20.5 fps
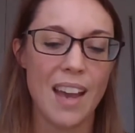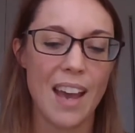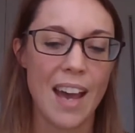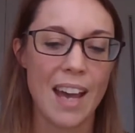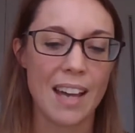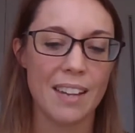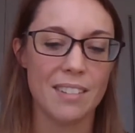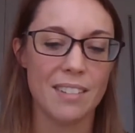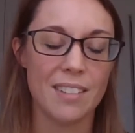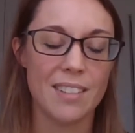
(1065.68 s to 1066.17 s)

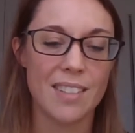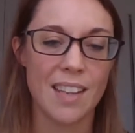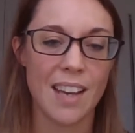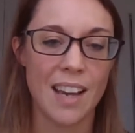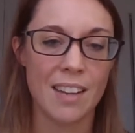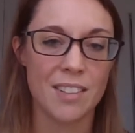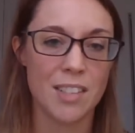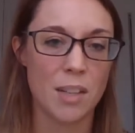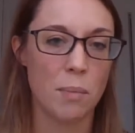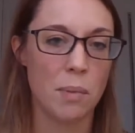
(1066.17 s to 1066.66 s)
and
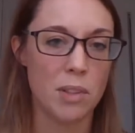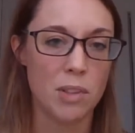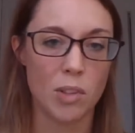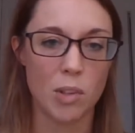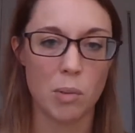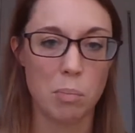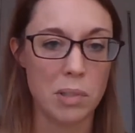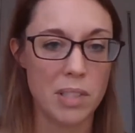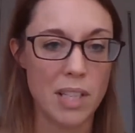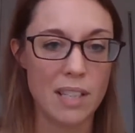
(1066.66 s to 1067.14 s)
some of the
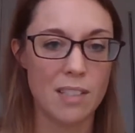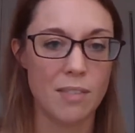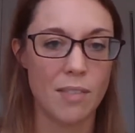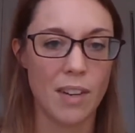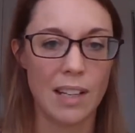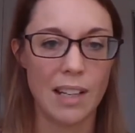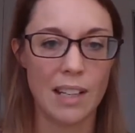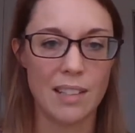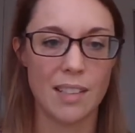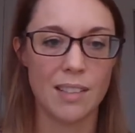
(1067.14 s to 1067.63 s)
sort of predictive
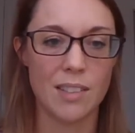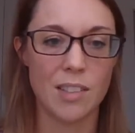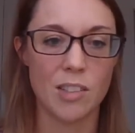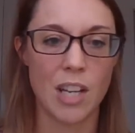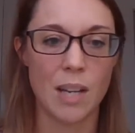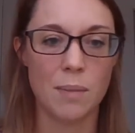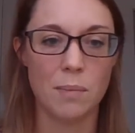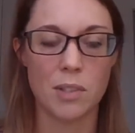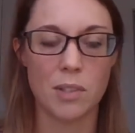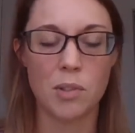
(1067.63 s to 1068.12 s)
analytics that
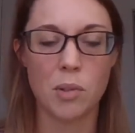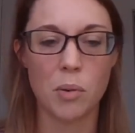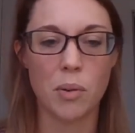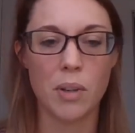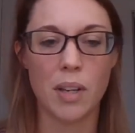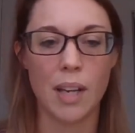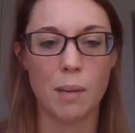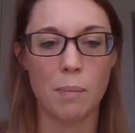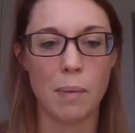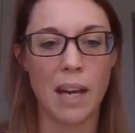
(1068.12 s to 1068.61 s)
James is
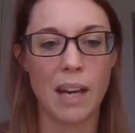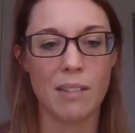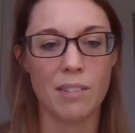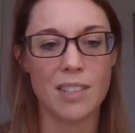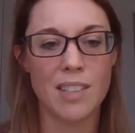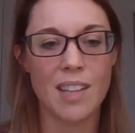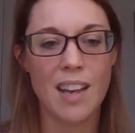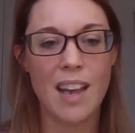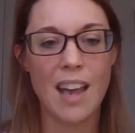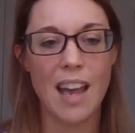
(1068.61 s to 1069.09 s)
talking about,
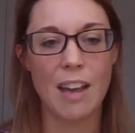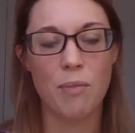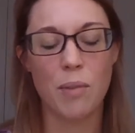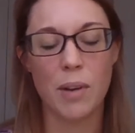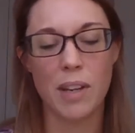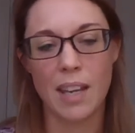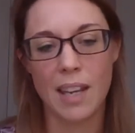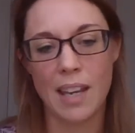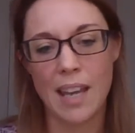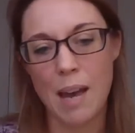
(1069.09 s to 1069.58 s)
if
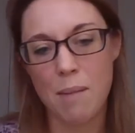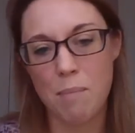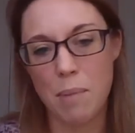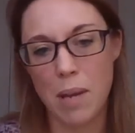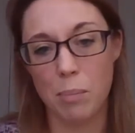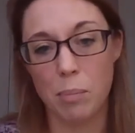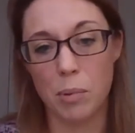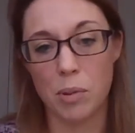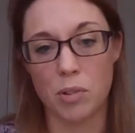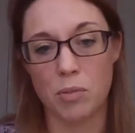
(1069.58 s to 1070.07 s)
we can get
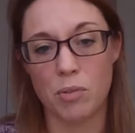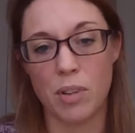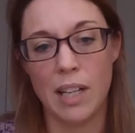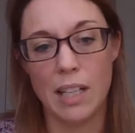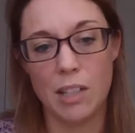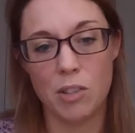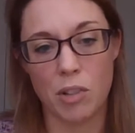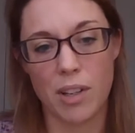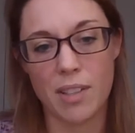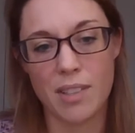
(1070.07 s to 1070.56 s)
people to
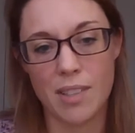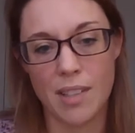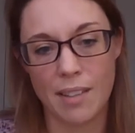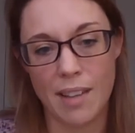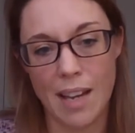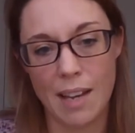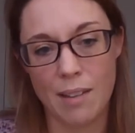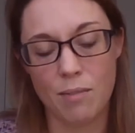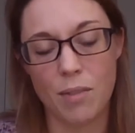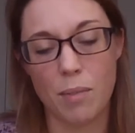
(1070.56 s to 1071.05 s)
really trust in
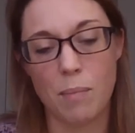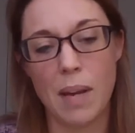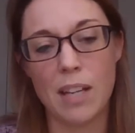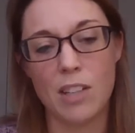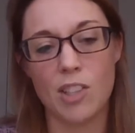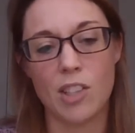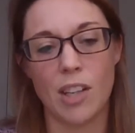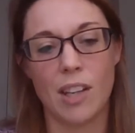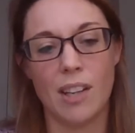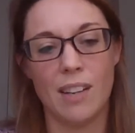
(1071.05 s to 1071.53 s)
that
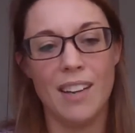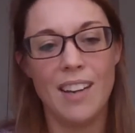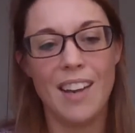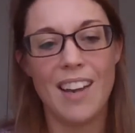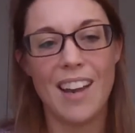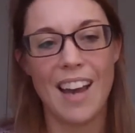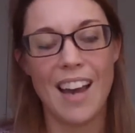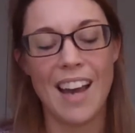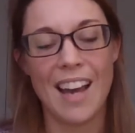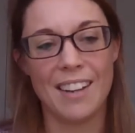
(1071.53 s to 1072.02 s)
information
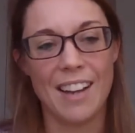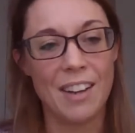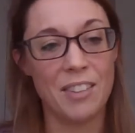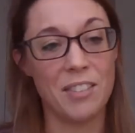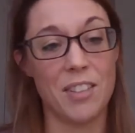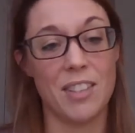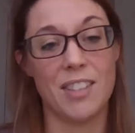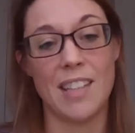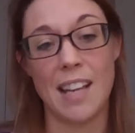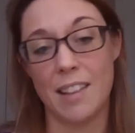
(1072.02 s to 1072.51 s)
and
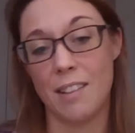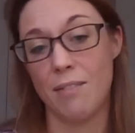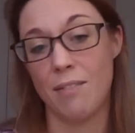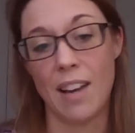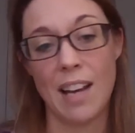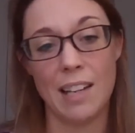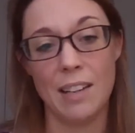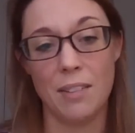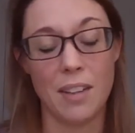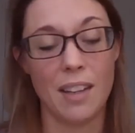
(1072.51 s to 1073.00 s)
understand the
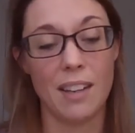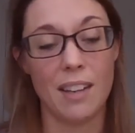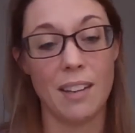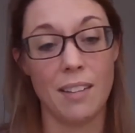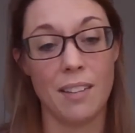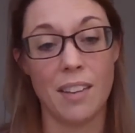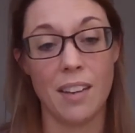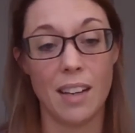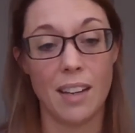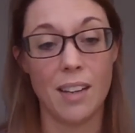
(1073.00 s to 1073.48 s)
value that
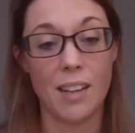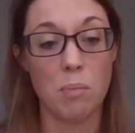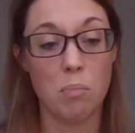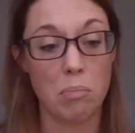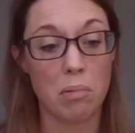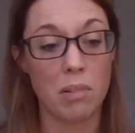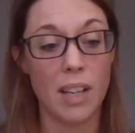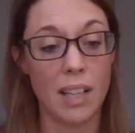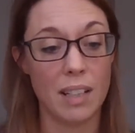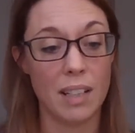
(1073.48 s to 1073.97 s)
it can
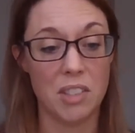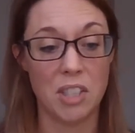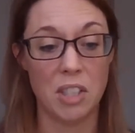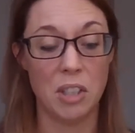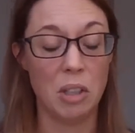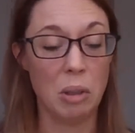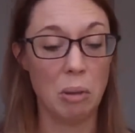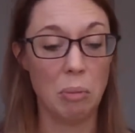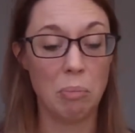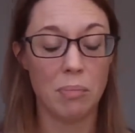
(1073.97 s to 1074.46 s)
bring
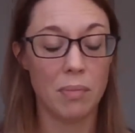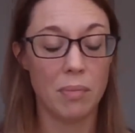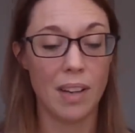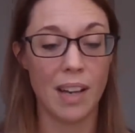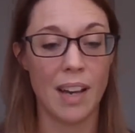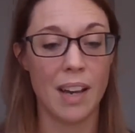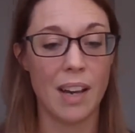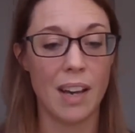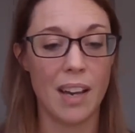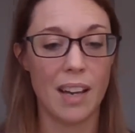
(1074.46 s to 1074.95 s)
to
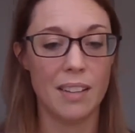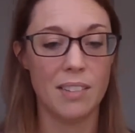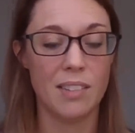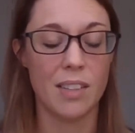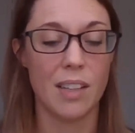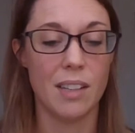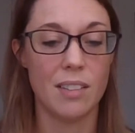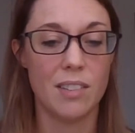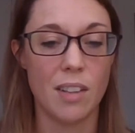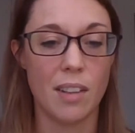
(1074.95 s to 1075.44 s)

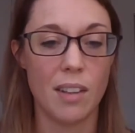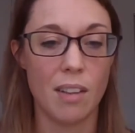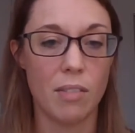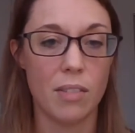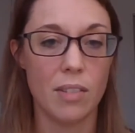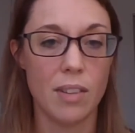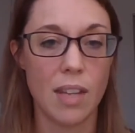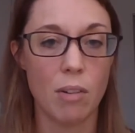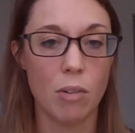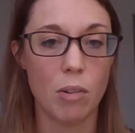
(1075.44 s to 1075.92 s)

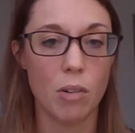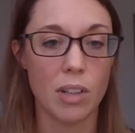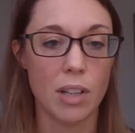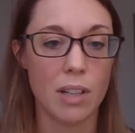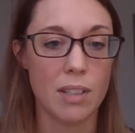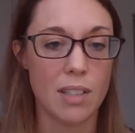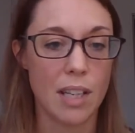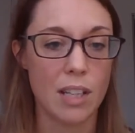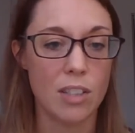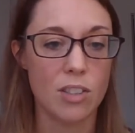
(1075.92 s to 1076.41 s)
their
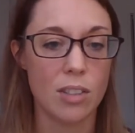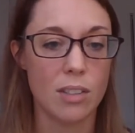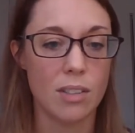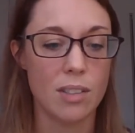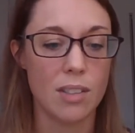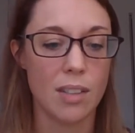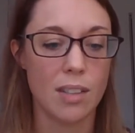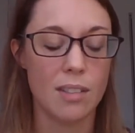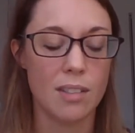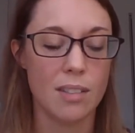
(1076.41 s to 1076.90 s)

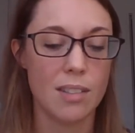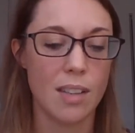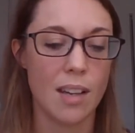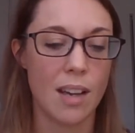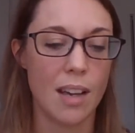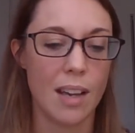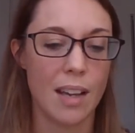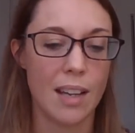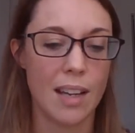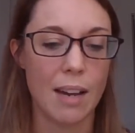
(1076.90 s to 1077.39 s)
organisations and
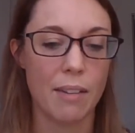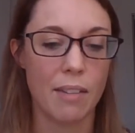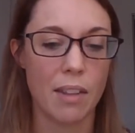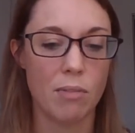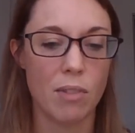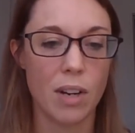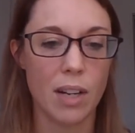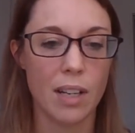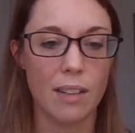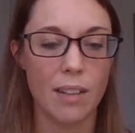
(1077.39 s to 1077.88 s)
how they're
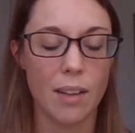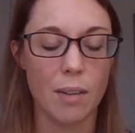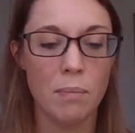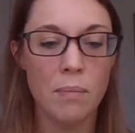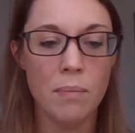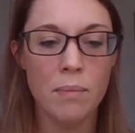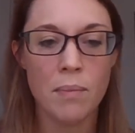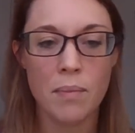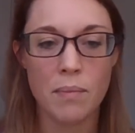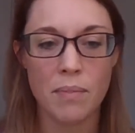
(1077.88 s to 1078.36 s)
running them,
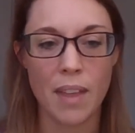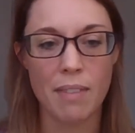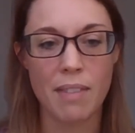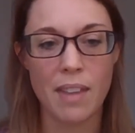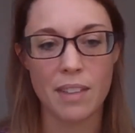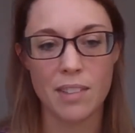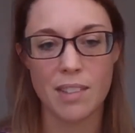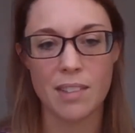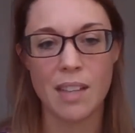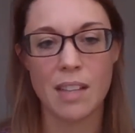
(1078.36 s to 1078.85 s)
then
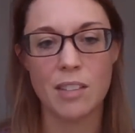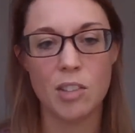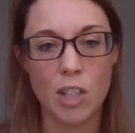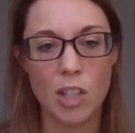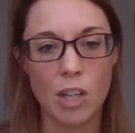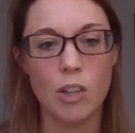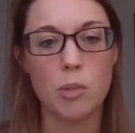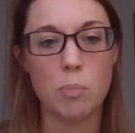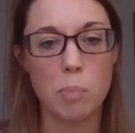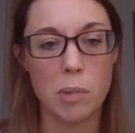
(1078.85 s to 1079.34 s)
there's
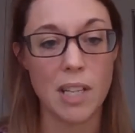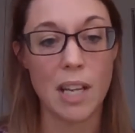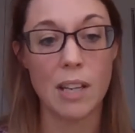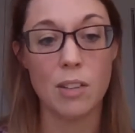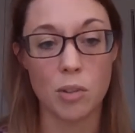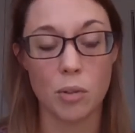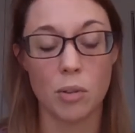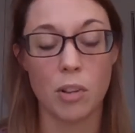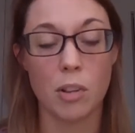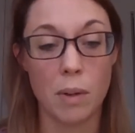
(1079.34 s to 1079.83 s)
huge
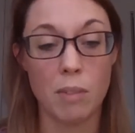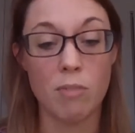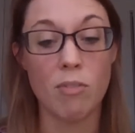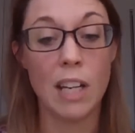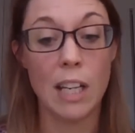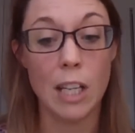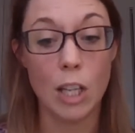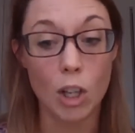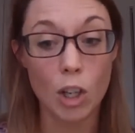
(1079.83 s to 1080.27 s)
potential that we really